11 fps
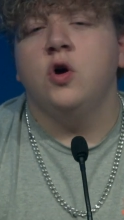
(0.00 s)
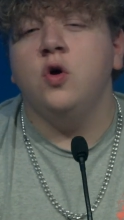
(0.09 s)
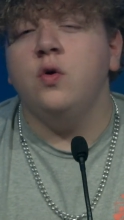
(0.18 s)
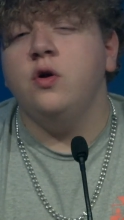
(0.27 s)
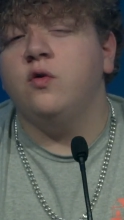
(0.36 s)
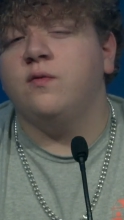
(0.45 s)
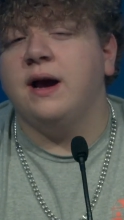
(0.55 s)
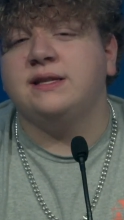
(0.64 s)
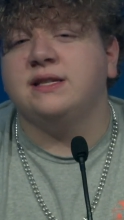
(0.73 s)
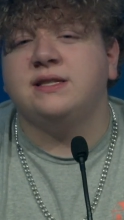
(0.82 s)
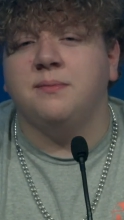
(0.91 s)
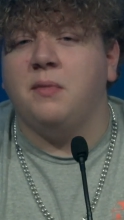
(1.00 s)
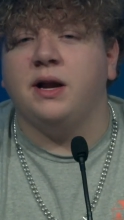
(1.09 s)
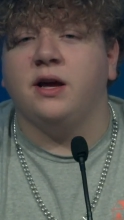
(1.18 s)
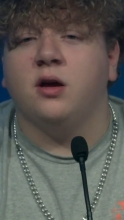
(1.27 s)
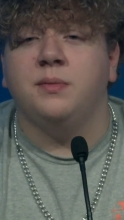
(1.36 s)
Who knew raising some
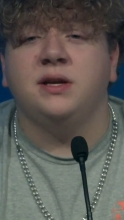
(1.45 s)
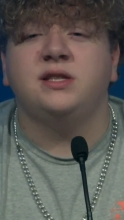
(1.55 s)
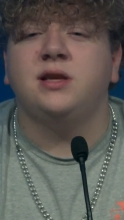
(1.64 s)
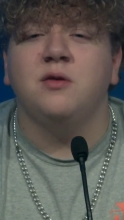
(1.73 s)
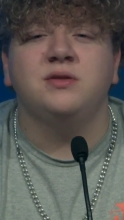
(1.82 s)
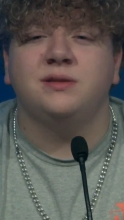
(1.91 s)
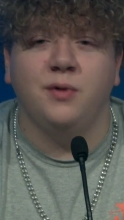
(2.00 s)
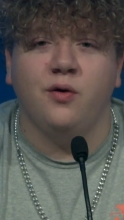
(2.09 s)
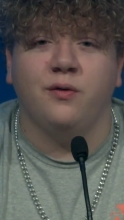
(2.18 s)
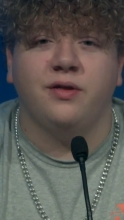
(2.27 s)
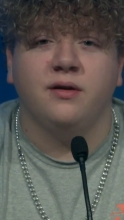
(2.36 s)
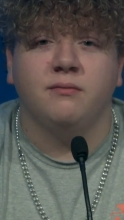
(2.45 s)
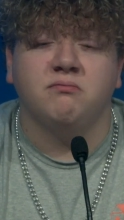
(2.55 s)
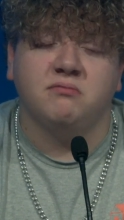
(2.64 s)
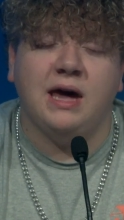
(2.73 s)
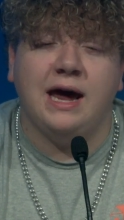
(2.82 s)
money could be so smooth
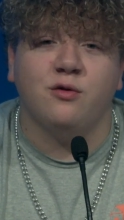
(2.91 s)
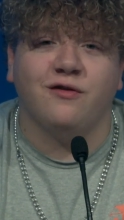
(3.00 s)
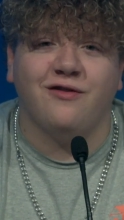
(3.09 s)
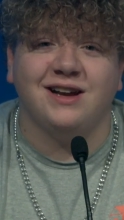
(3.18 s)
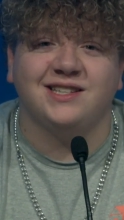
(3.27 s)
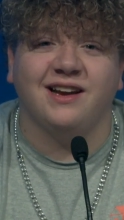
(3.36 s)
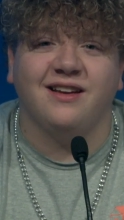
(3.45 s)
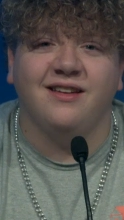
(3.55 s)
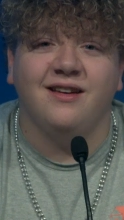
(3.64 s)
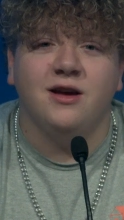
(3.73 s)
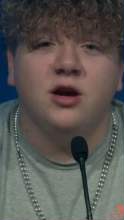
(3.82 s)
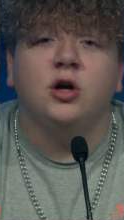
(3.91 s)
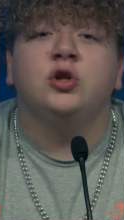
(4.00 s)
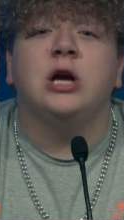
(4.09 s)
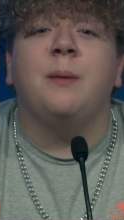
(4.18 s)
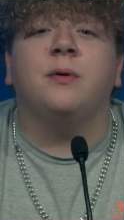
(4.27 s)
and refreshing?
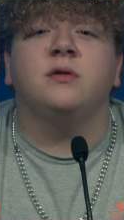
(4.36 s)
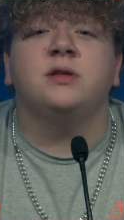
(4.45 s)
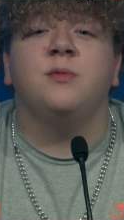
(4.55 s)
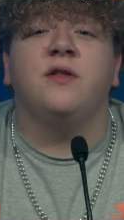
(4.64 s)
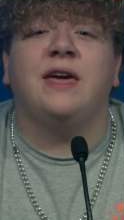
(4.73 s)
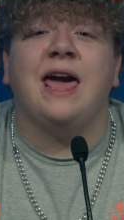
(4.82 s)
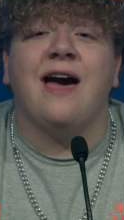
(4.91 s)
Tropical Smoothie